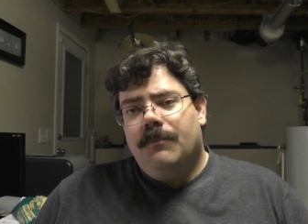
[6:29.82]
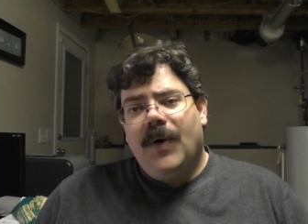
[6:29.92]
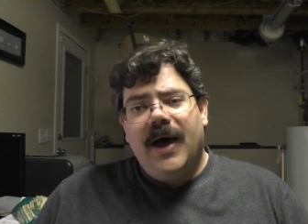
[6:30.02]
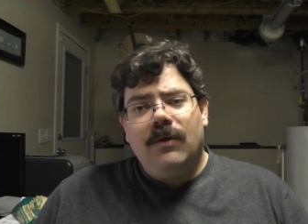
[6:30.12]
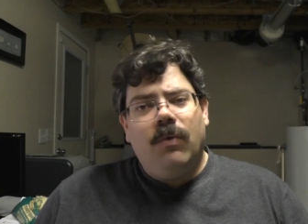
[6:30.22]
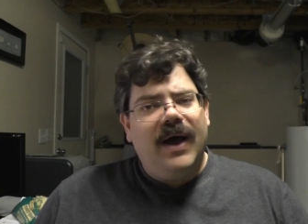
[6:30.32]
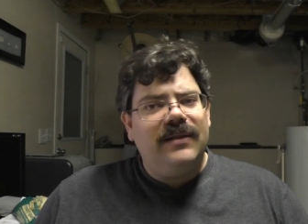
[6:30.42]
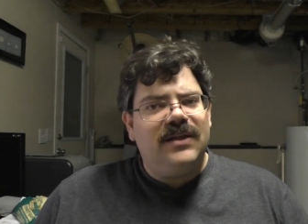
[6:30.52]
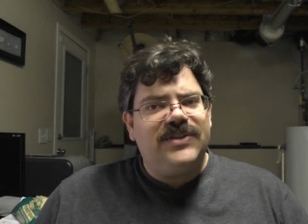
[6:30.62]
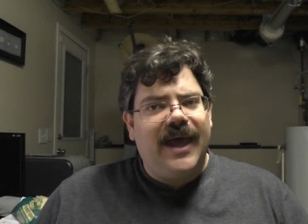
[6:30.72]
But
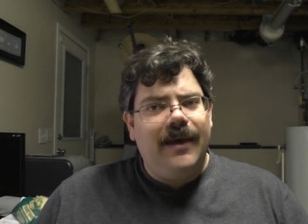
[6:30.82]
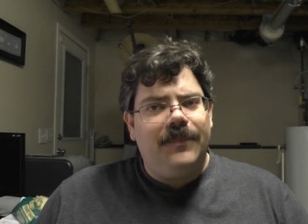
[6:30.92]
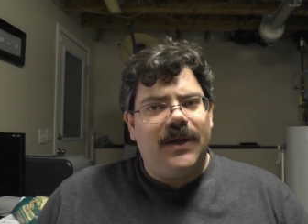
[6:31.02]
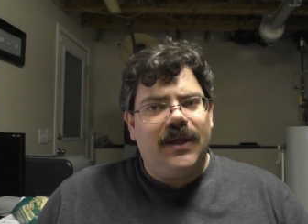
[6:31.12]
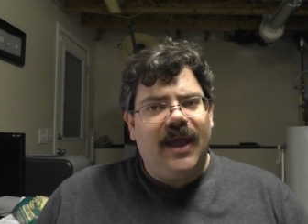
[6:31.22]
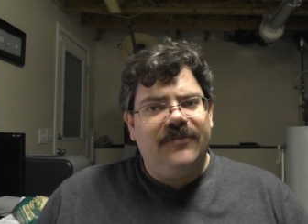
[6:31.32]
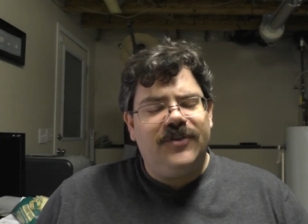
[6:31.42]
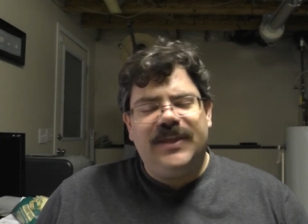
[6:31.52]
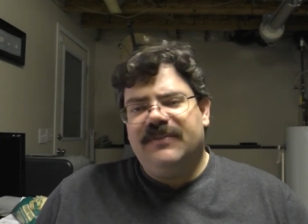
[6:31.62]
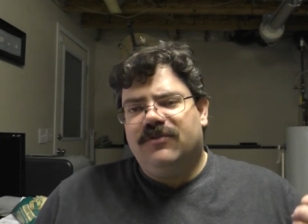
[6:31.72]
while it's happening,
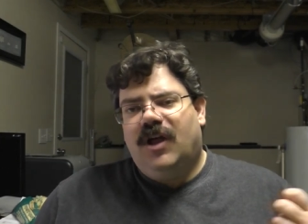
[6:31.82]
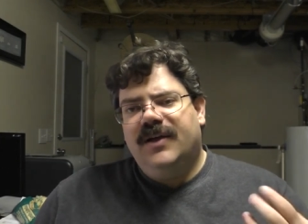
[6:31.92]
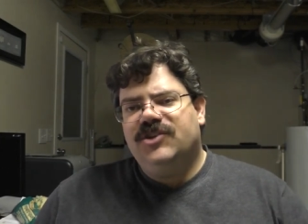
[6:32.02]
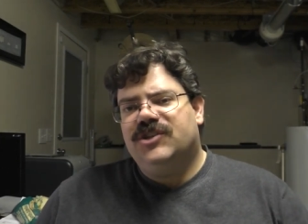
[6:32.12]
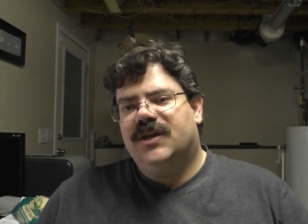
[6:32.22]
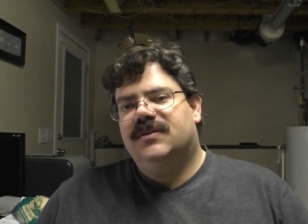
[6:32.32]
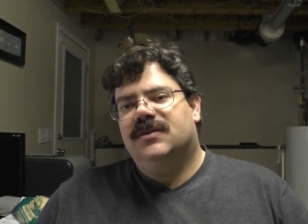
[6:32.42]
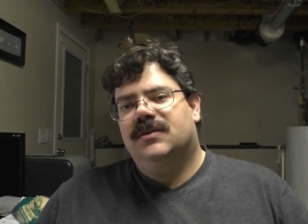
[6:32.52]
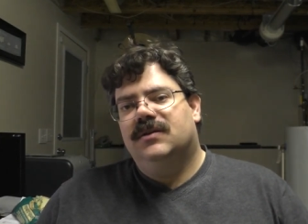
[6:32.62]
after they've launched it,